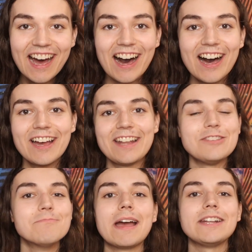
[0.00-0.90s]
And
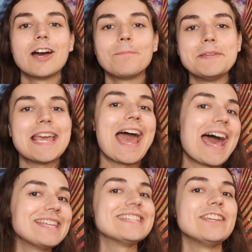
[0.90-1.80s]
you might not be
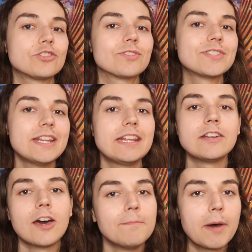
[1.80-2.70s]
as interested
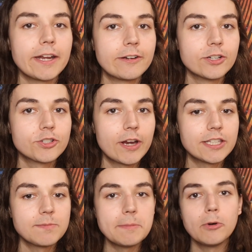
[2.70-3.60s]
in non-binary or
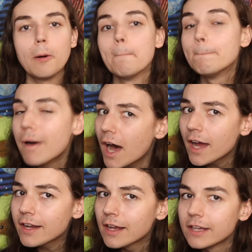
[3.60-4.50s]
trans people,
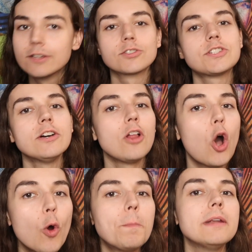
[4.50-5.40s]
but you're still
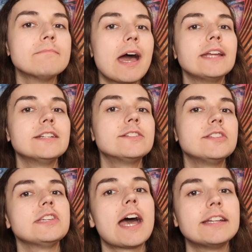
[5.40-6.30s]
open-minded to
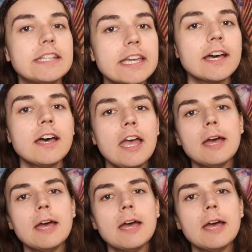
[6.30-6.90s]
the idea.